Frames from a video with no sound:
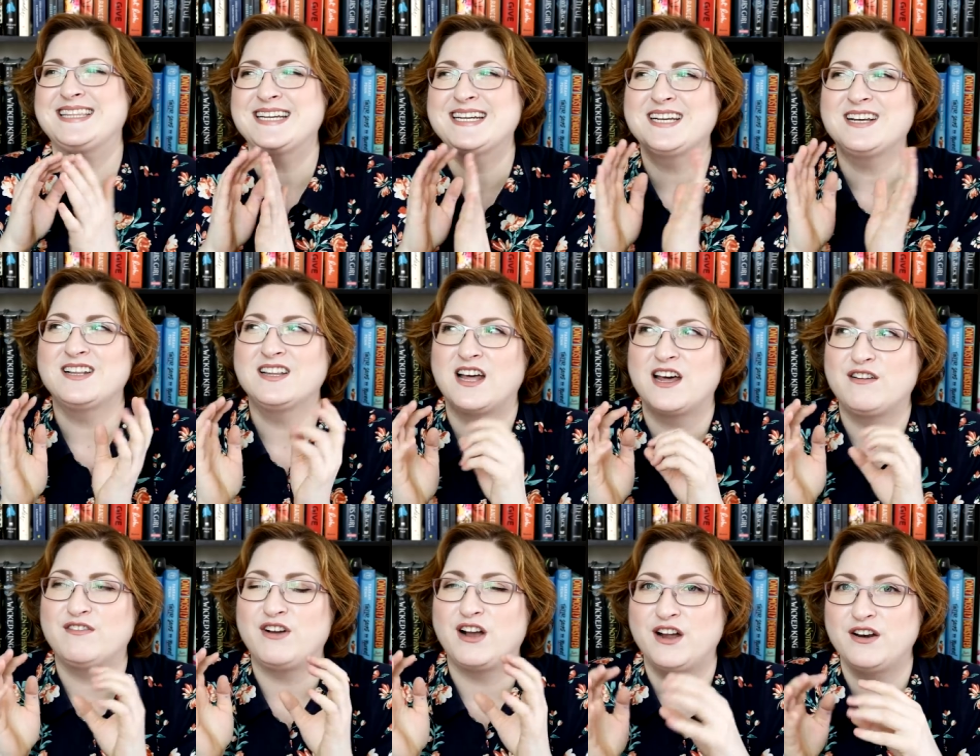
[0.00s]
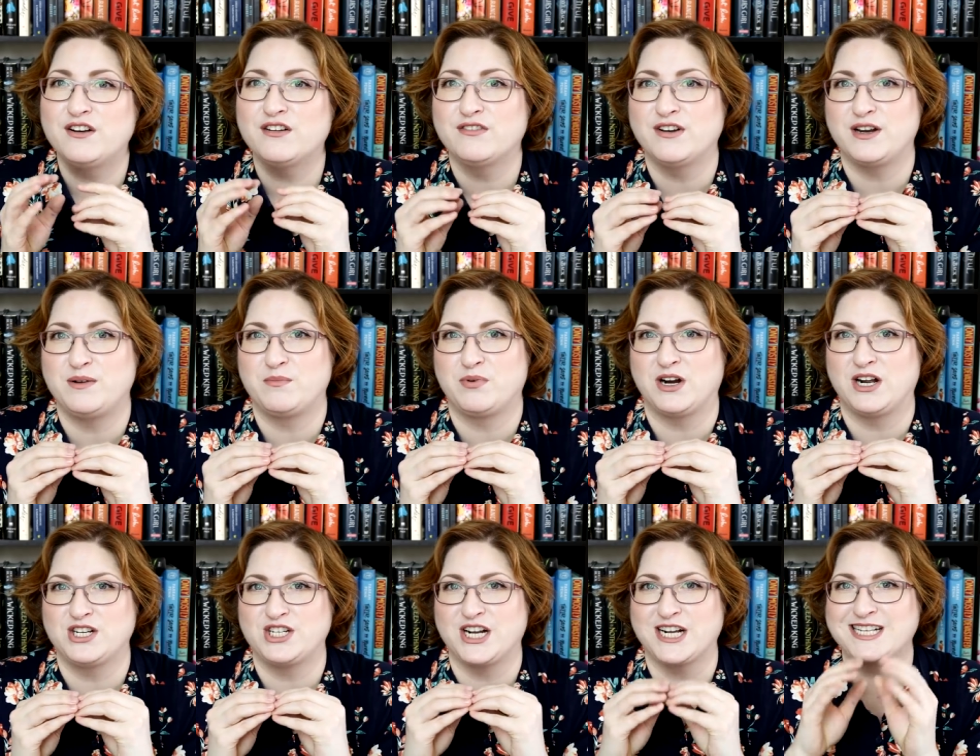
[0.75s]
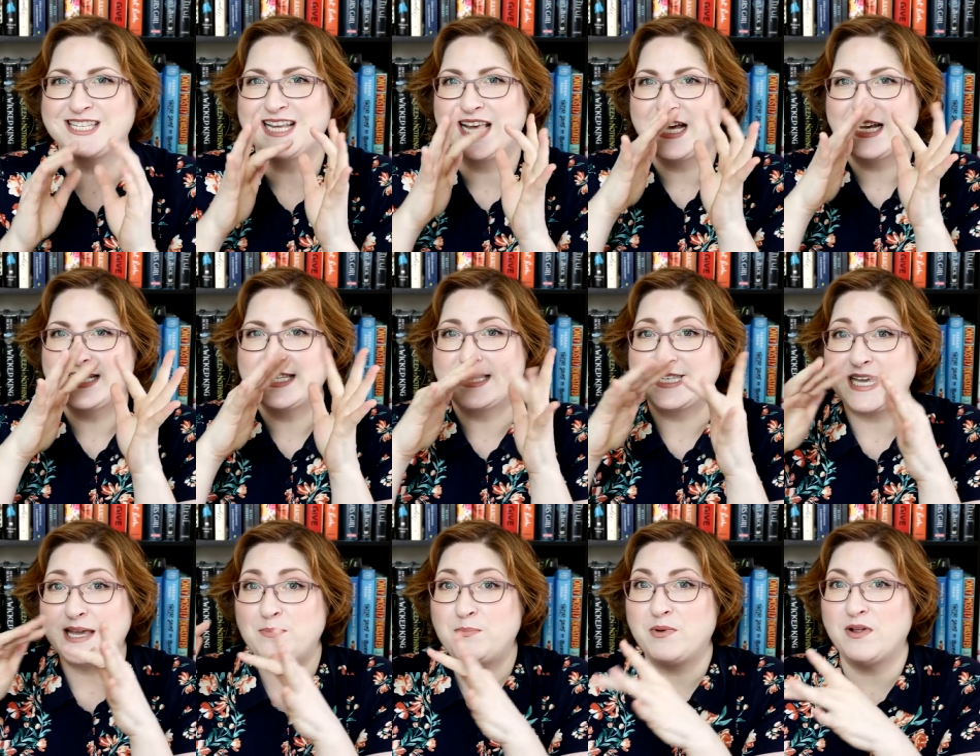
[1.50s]
think a lot of underwritten projects
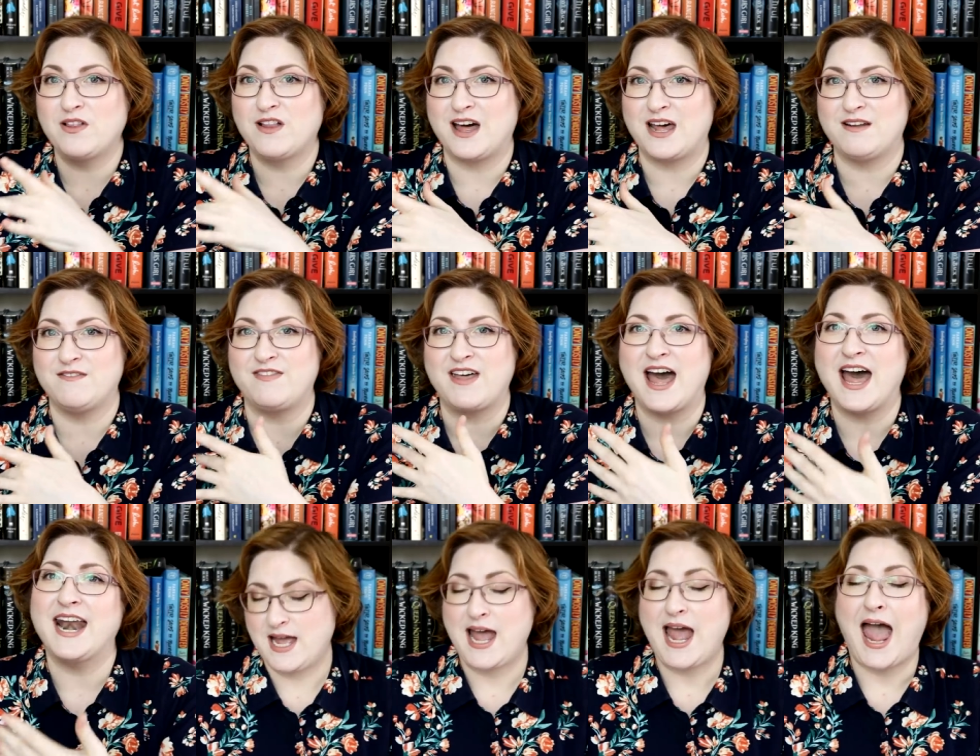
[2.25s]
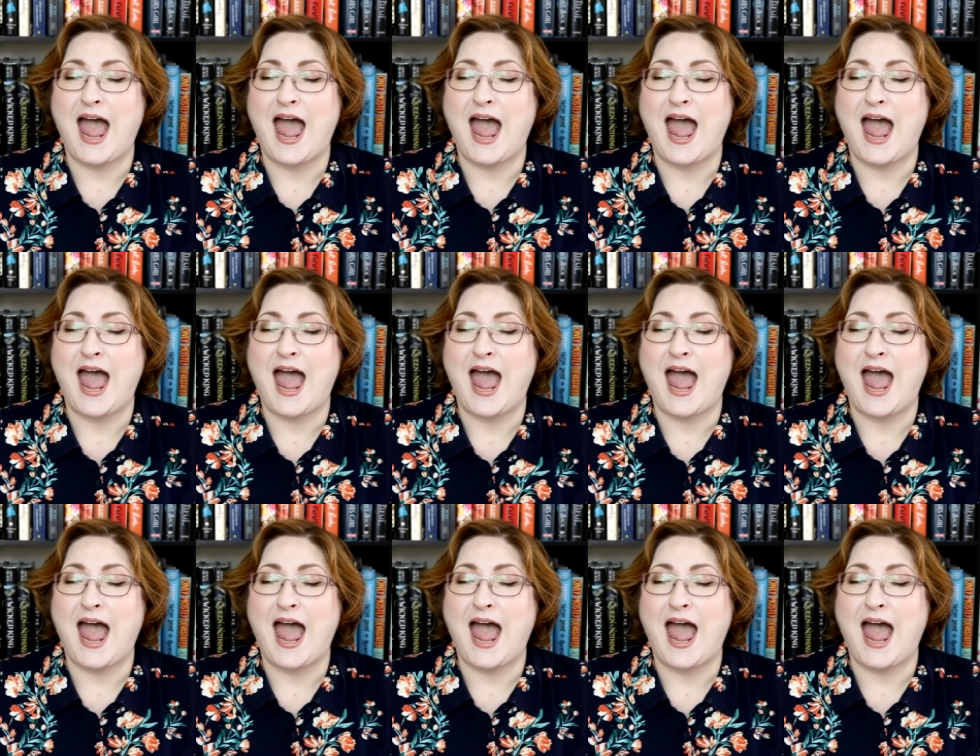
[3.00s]
skip a lot of that.